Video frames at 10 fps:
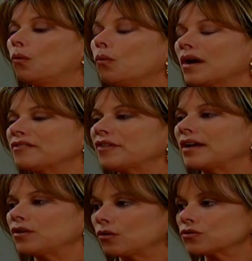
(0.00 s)
What if
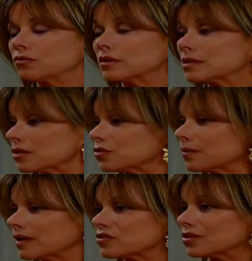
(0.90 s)
I told you the
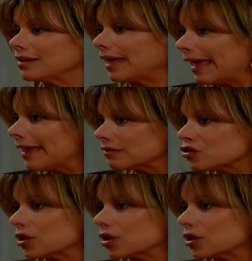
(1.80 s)
situation had